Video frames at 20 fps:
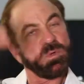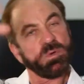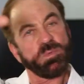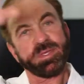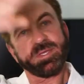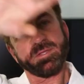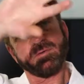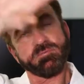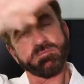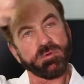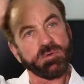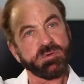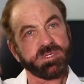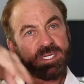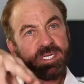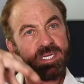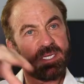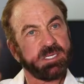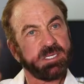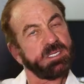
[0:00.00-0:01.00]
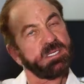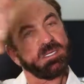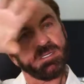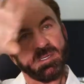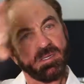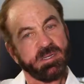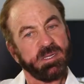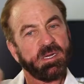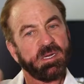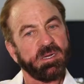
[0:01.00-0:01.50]
where we can rotate
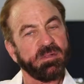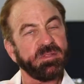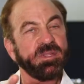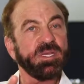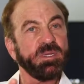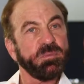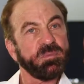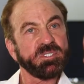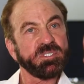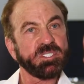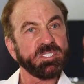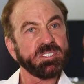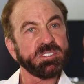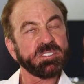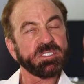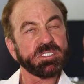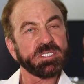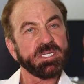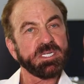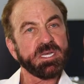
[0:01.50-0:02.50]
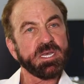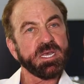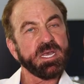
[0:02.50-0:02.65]
the images.